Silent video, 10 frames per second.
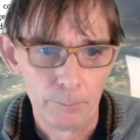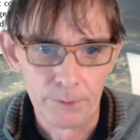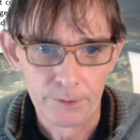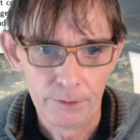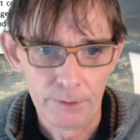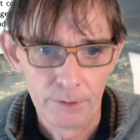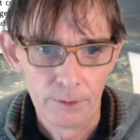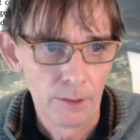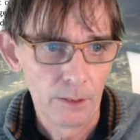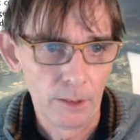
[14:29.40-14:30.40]
Let me see,
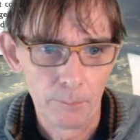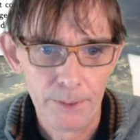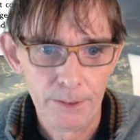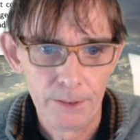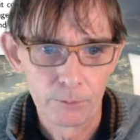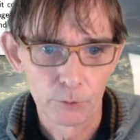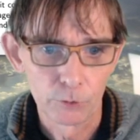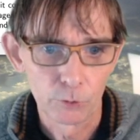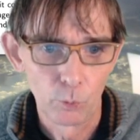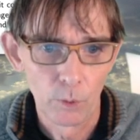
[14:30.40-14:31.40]
B
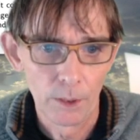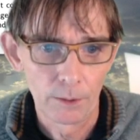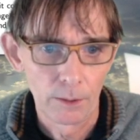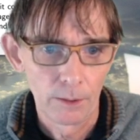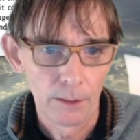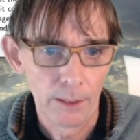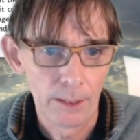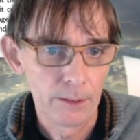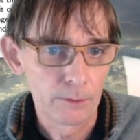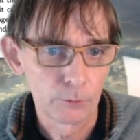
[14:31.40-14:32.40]
equals to 1,
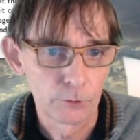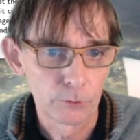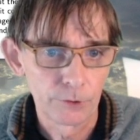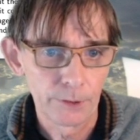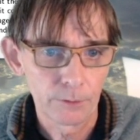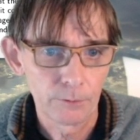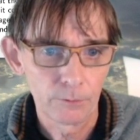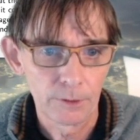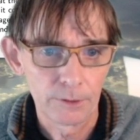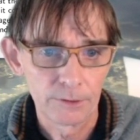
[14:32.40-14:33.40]
A equals to
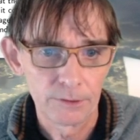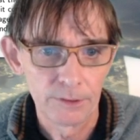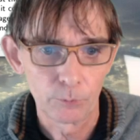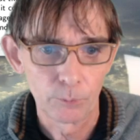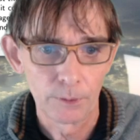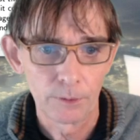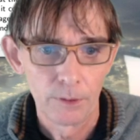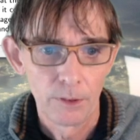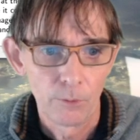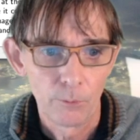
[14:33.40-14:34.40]
0, that is this
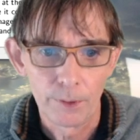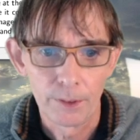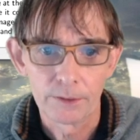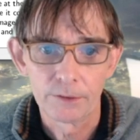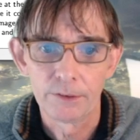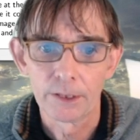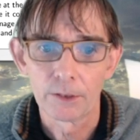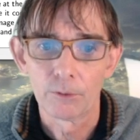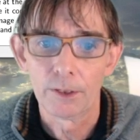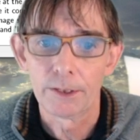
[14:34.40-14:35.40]
one, we get
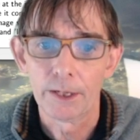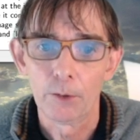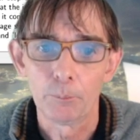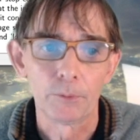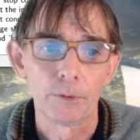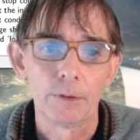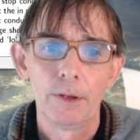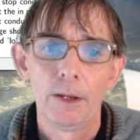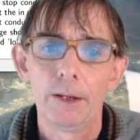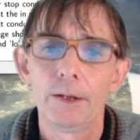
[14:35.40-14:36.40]
0 at the output.
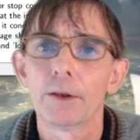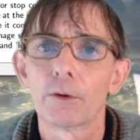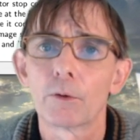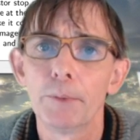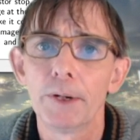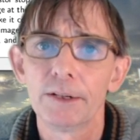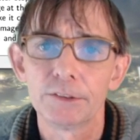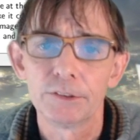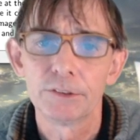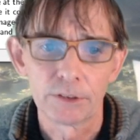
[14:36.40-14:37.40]
And the other
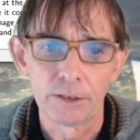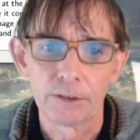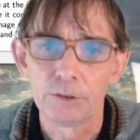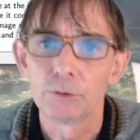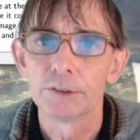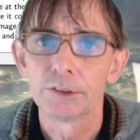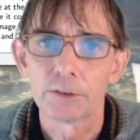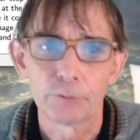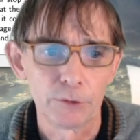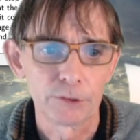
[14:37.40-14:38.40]
combinations you can
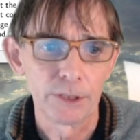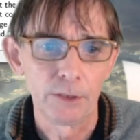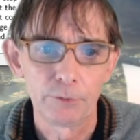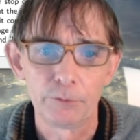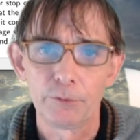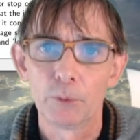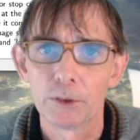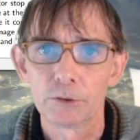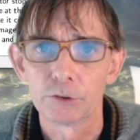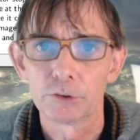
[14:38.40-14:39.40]
check for yourself if you
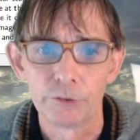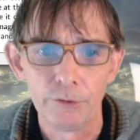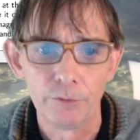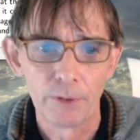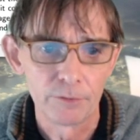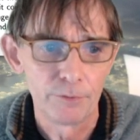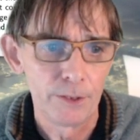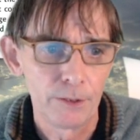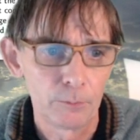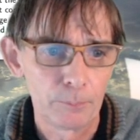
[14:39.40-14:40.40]
want. Just rewind the
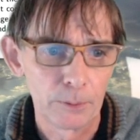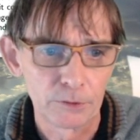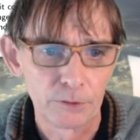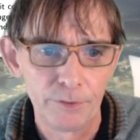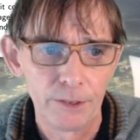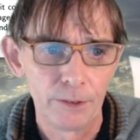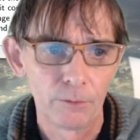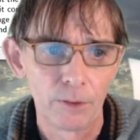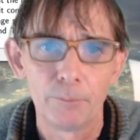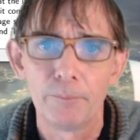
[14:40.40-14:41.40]
video, pause the
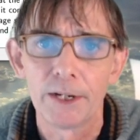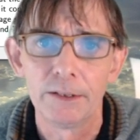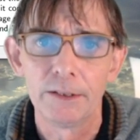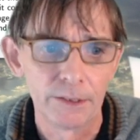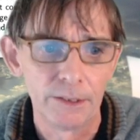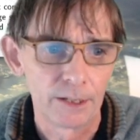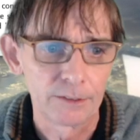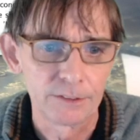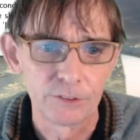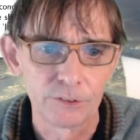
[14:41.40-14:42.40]
video, and make this
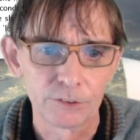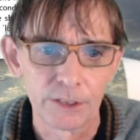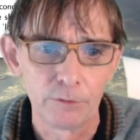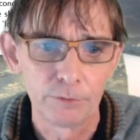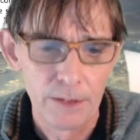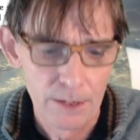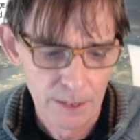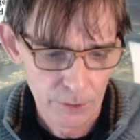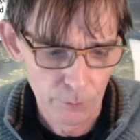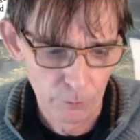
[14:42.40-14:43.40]
analysis yourself.
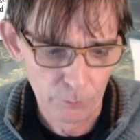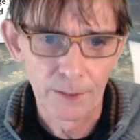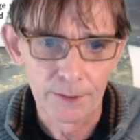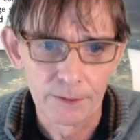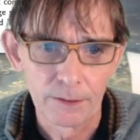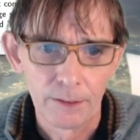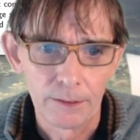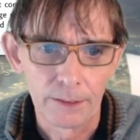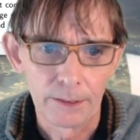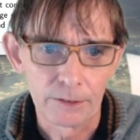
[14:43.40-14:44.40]
You will find
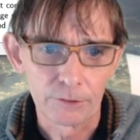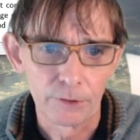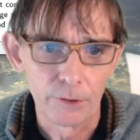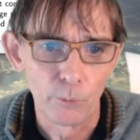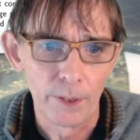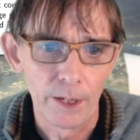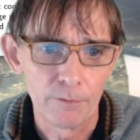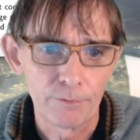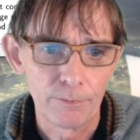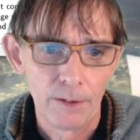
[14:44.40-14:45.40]
that actually we
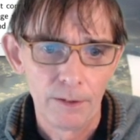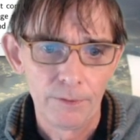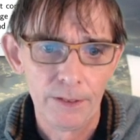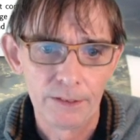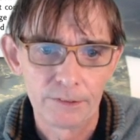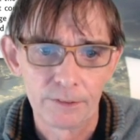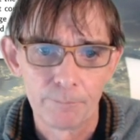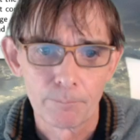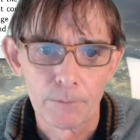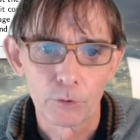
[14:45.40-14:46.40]
have this
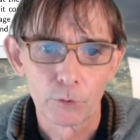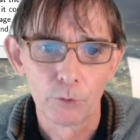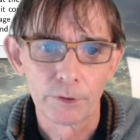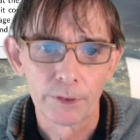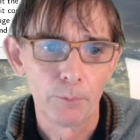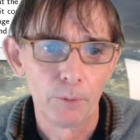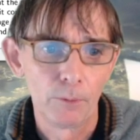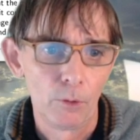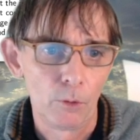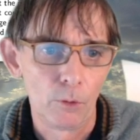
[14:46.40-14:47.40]
truth
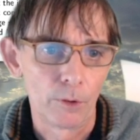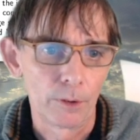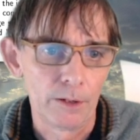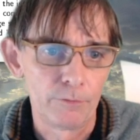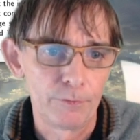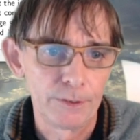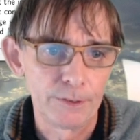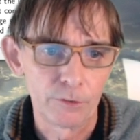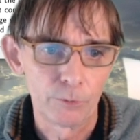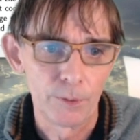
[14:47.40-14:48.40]
table, or in
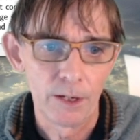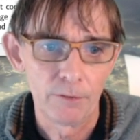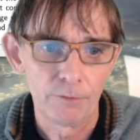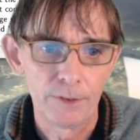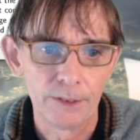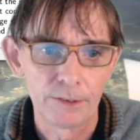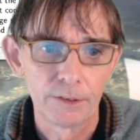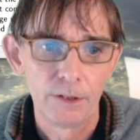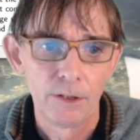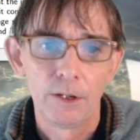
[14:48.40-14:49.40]
physics we have
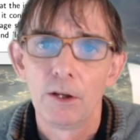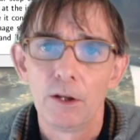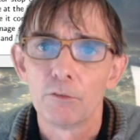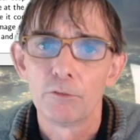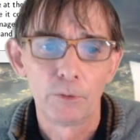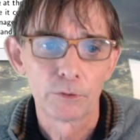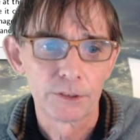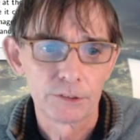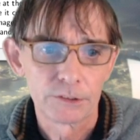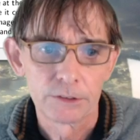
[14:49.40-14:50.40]
this
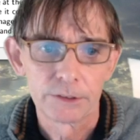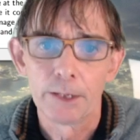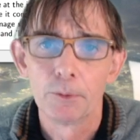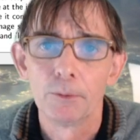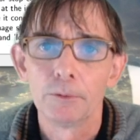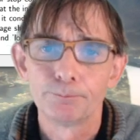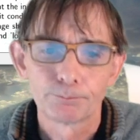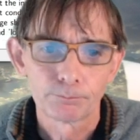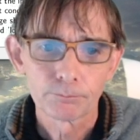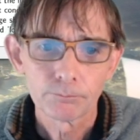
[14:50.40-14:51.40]
voltage table,
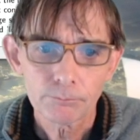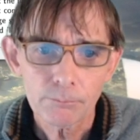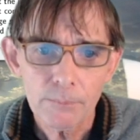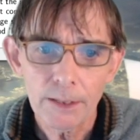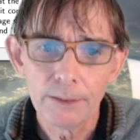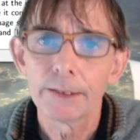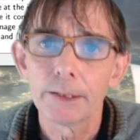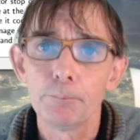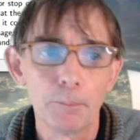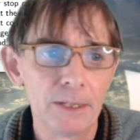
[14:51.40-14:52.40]
and
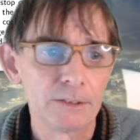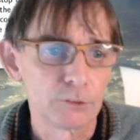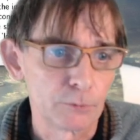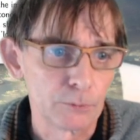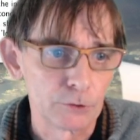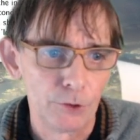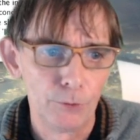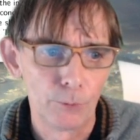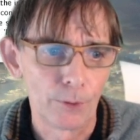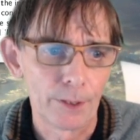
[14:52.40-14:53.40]
that implements of course
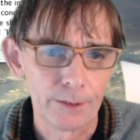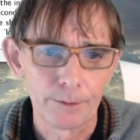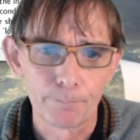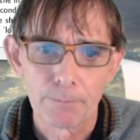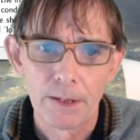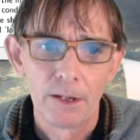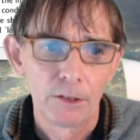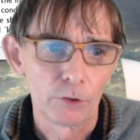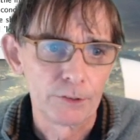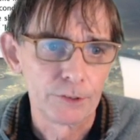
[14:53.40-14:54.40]
the NOR gate.
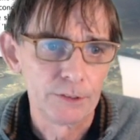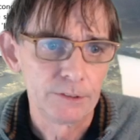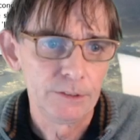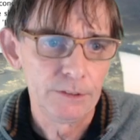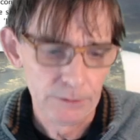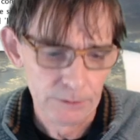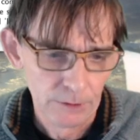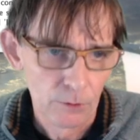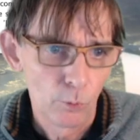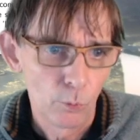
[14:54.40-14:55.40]
So as you can see,
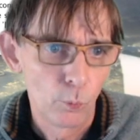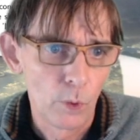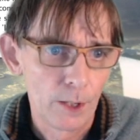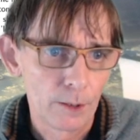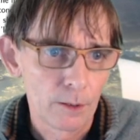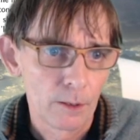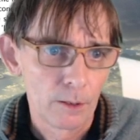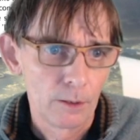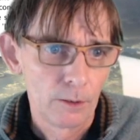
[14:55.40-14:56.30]
1,